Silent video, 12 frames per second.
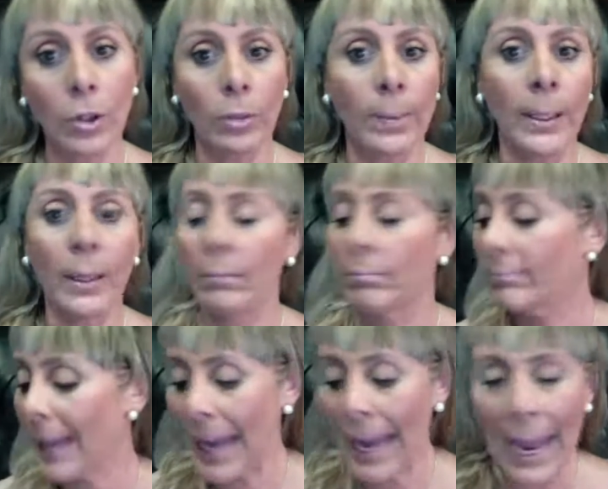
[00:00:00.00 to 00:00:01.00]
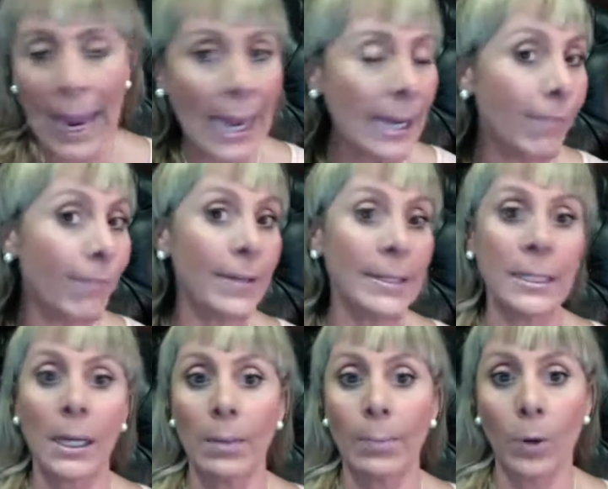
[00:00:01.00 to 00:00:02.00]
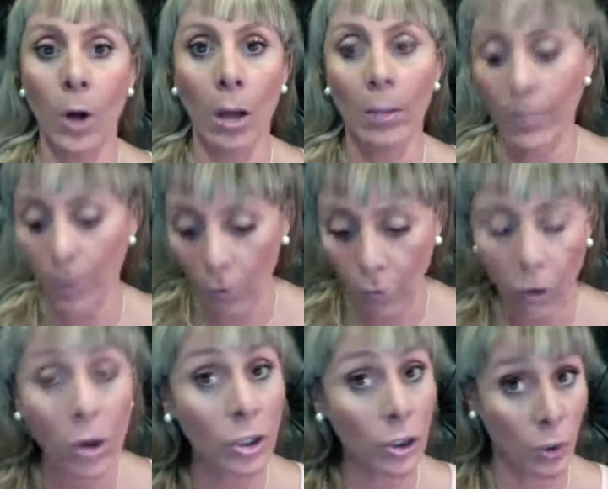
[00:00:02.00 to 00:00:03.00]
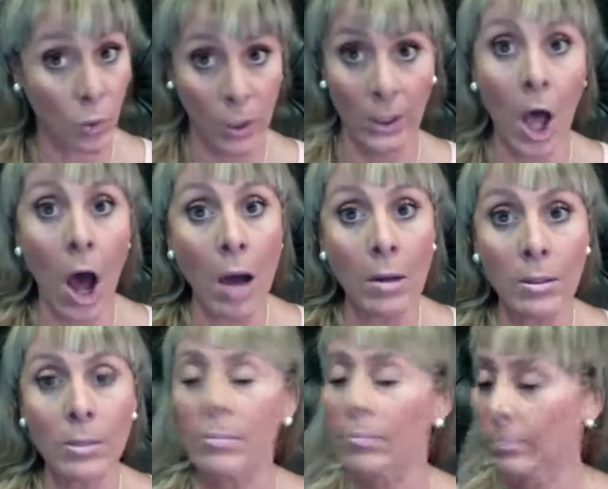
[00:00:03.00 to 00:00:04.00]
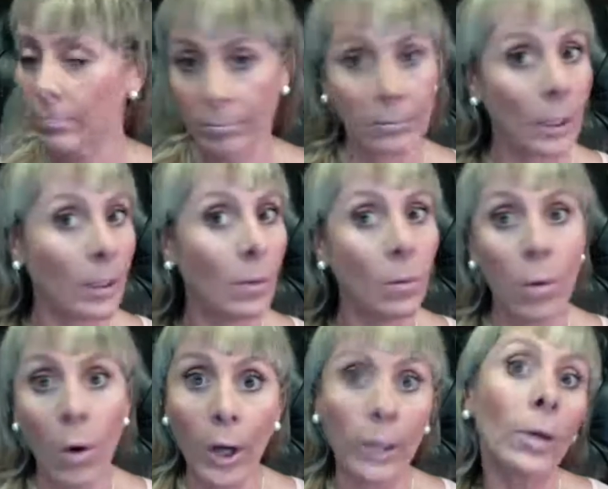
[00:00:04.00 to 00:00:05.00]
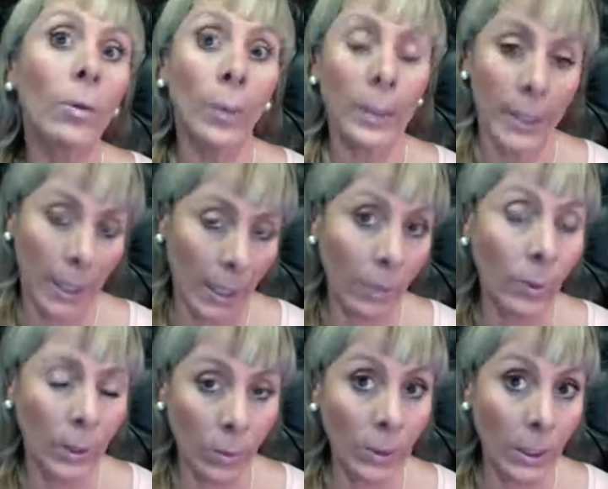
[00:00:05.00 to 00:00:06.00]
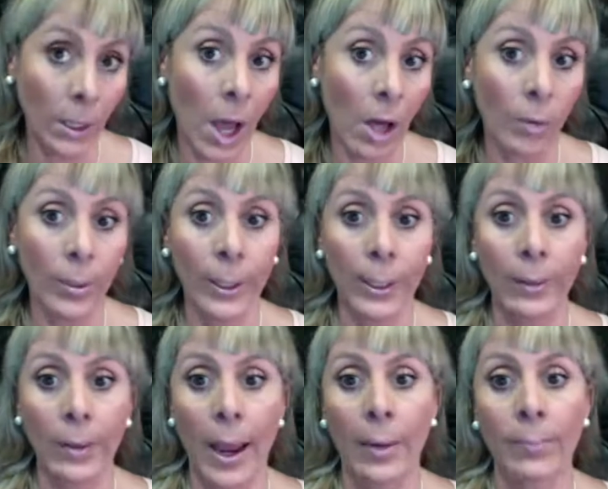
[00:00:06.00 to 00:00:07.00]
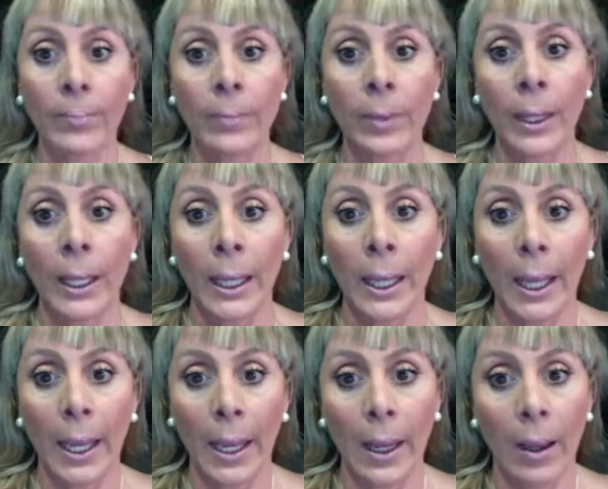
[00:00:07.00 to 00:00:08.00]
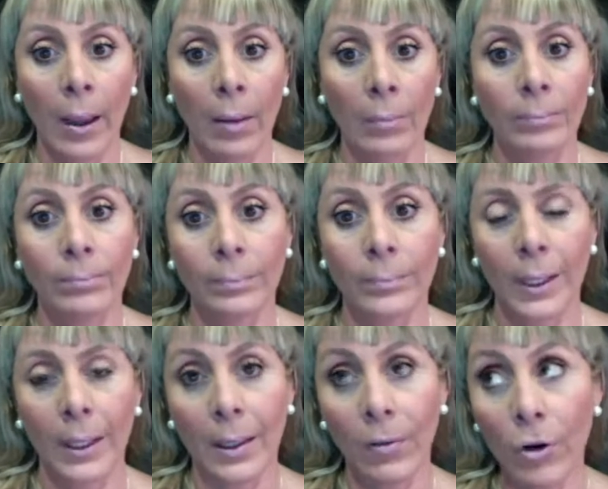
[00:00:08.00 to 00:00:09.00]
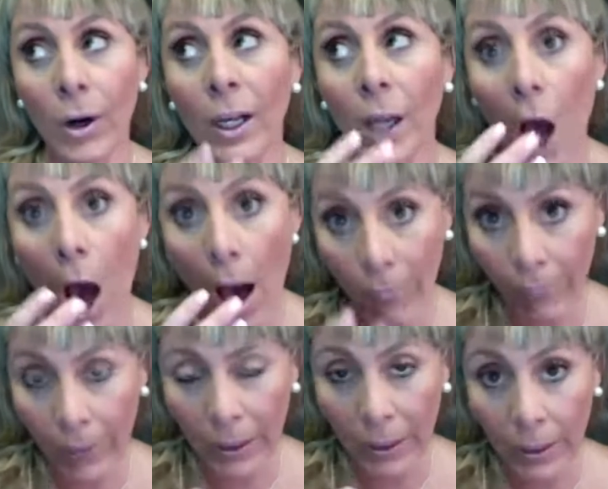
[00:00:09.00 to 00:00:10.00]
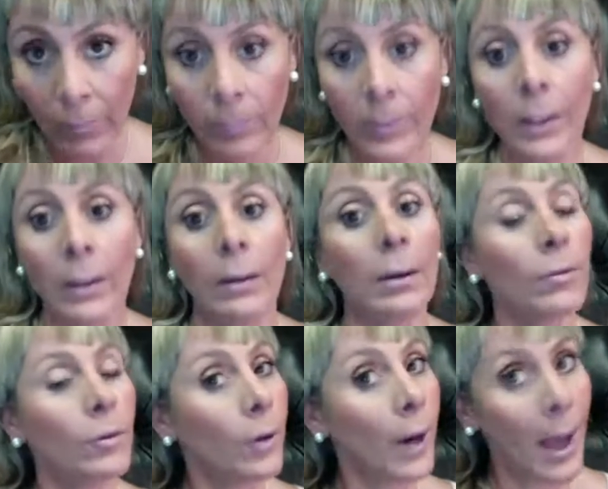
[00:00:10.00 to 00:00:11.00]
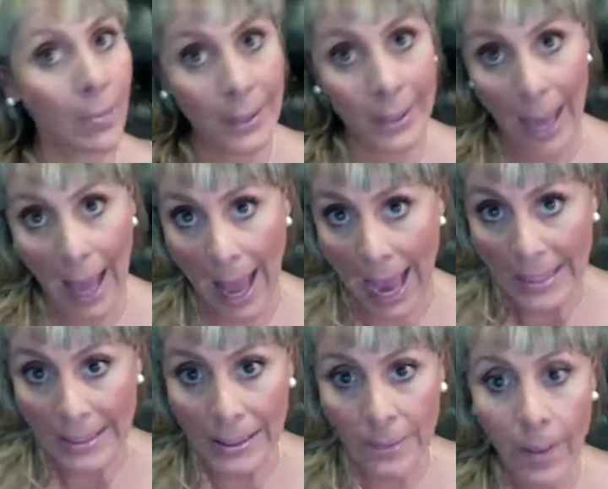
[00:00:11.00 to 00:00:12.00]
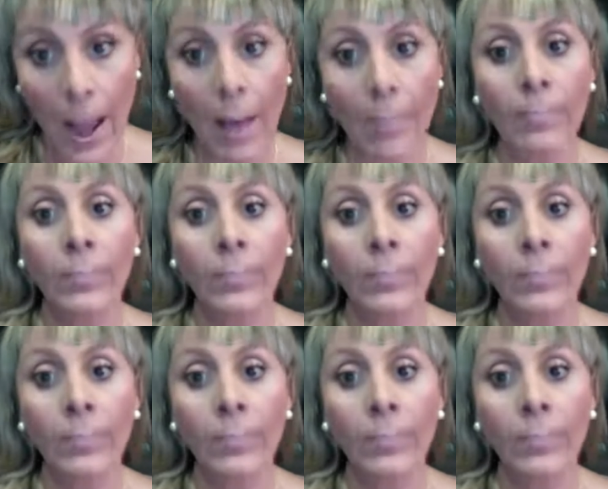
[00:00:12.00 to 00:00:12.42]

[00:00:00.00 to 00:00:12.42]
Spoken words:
could be any physical problem, of course, with lungs. Work with with lung meridian. If you're coughing, if you're having asthma,